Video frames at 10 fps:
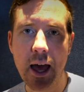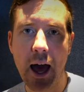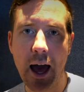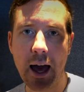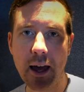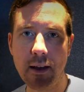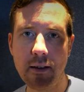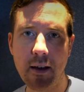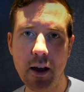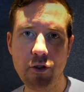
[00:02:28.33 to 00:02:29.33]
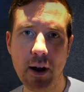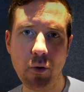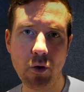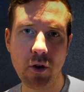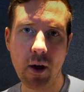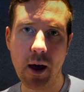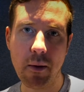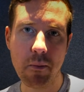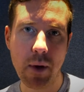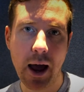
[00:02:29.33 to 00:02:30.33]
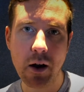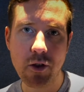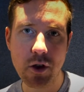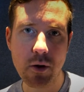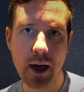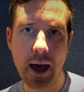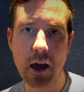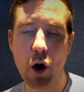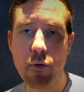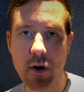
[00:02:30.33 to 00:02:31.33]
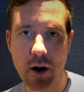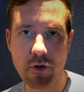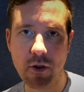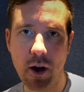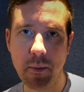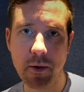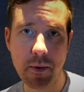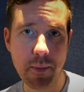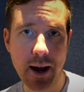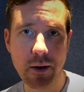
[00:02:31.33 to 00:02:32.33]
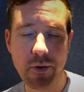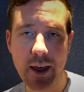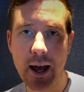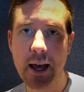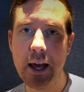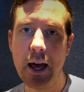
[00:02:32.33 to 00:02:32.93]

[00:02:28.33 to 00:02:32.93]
and traveled out of the UK over 100 times and been paid for that.